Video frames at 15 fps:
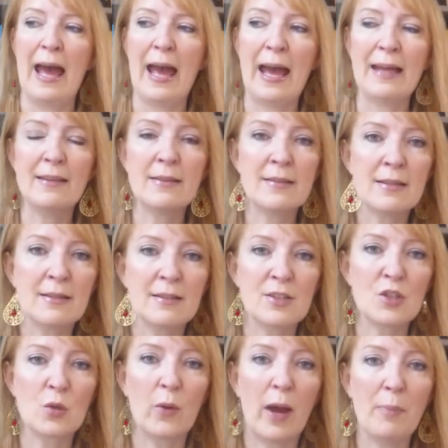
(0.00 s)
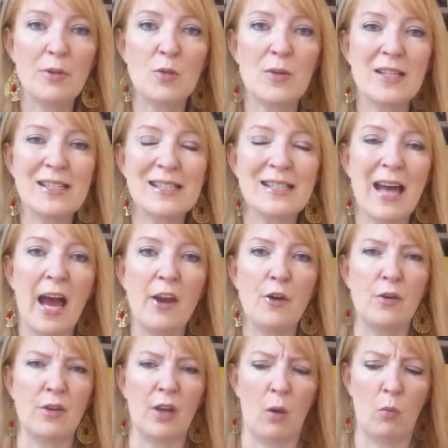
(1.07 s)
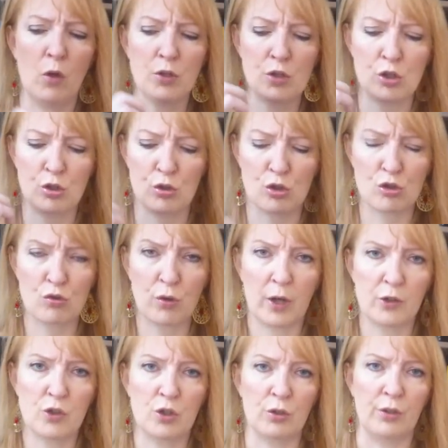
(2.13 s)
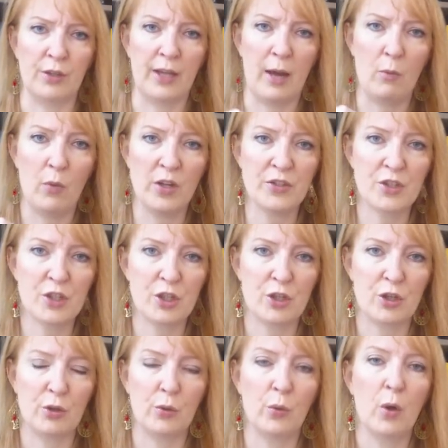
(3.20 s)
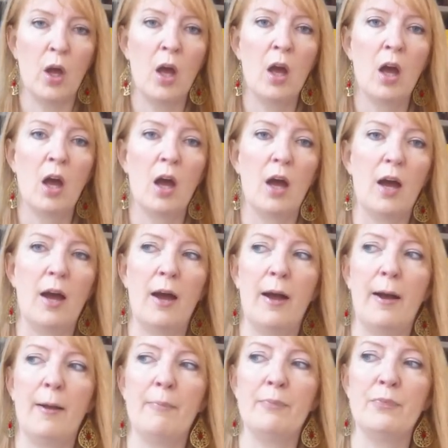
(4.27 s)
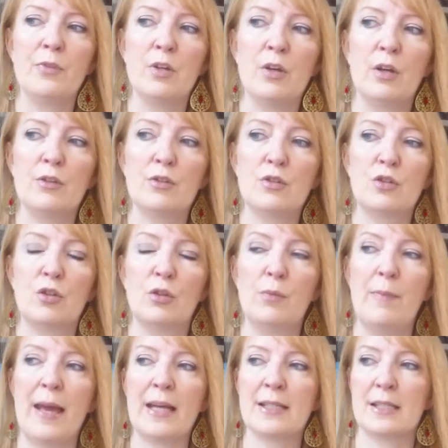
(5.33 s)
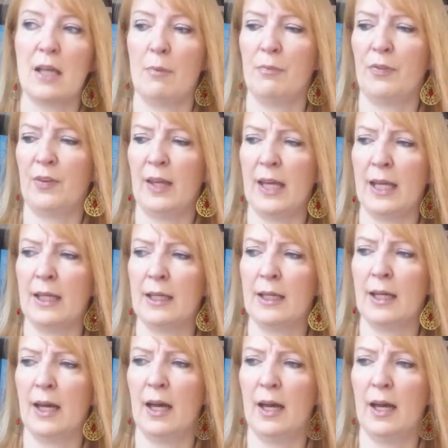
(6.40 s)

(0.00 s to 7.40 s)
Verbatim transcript: and the square between Saturn that wants to structure, that wants to, um, to make something